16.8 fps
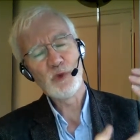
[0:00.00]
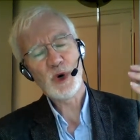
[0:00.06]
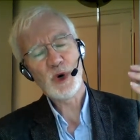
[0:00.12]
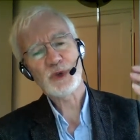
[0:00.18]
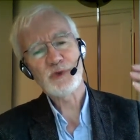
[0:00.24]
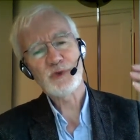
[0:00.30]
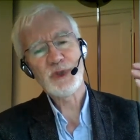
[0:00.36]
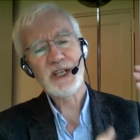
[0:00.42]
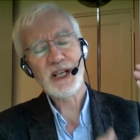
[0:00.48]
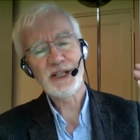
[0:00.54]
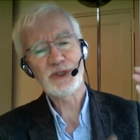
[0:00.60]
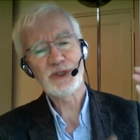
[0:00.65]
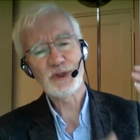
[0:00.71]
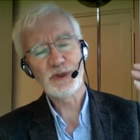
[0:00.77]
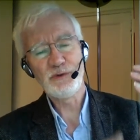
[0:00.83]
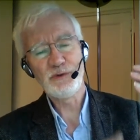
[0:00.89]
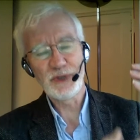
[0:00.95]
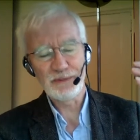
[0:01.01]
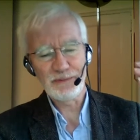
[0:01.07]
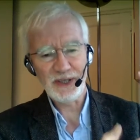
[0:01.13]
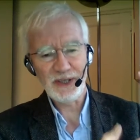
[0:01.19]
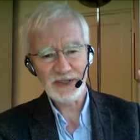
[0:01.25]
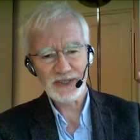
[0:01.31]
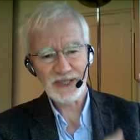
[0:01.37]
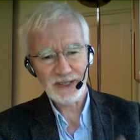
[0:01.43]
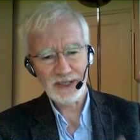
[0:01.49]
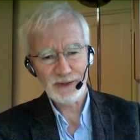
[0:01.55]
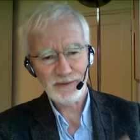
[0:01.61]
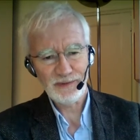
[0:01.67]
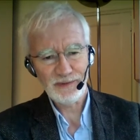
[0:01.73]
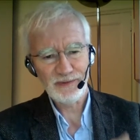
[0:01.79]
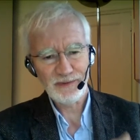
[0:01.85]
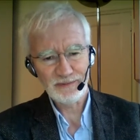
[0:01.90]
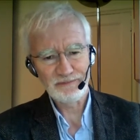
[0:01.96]
What will I do with myself?
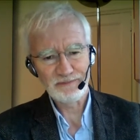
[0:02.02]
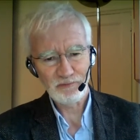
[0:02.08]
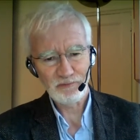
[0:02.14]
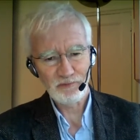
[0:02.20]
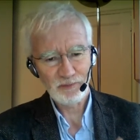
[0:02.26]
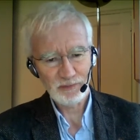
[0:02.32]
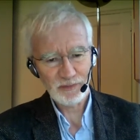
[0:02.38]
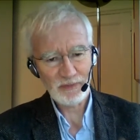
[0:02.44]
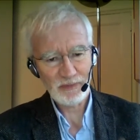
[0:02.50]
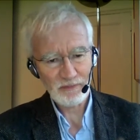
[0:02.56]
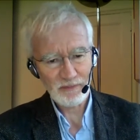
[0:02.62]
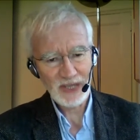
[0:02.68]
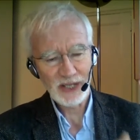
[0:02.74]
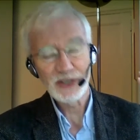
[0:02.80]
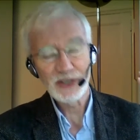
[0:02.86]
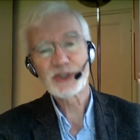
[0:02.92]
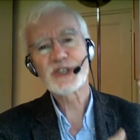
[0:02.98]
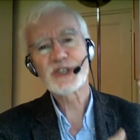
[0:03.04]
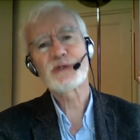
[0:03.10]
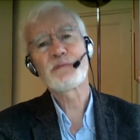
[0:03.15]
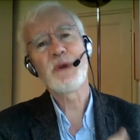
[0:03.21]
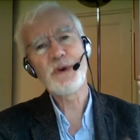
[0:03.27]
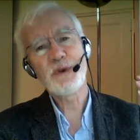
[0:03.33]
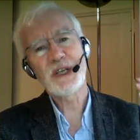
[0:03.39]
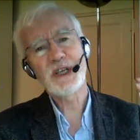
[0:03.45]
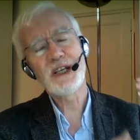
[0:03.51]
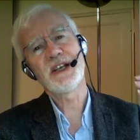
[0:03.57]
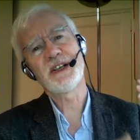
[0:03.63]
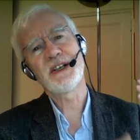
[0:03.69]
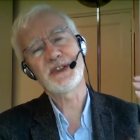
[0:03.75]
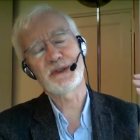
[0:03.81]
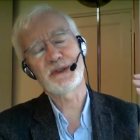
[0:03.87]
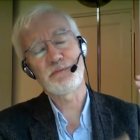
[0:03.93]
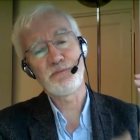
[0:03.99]
Smoking
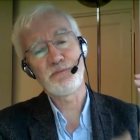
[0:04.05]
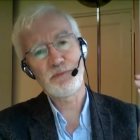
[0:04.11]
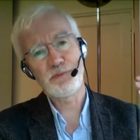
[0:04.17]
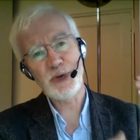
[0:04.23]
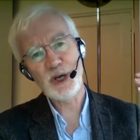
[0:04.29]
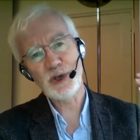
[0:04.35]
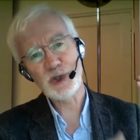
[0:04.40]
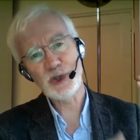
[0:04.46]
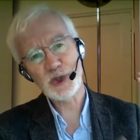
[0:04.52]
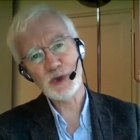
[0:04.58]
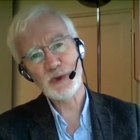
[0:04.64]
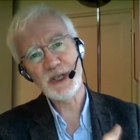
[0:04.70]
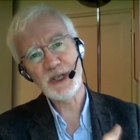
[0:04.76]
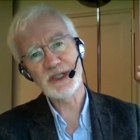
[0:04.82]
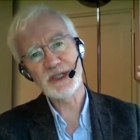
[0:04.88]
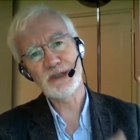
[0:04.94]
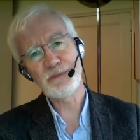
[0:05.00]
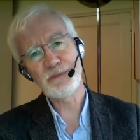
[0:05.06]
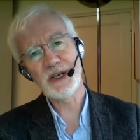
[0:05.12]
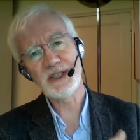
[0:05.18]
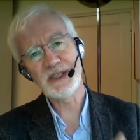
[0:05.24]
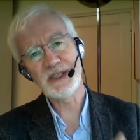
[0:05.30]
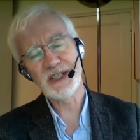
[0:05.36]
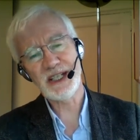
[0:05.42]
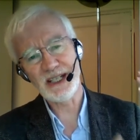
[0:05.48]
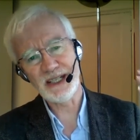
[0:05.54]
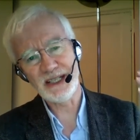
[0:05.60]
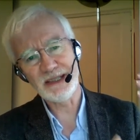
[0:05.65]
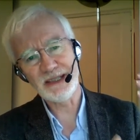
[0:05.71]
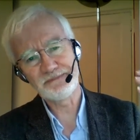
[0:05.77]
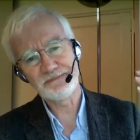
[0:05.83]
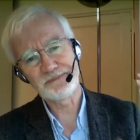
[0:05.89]
has punctuated my day.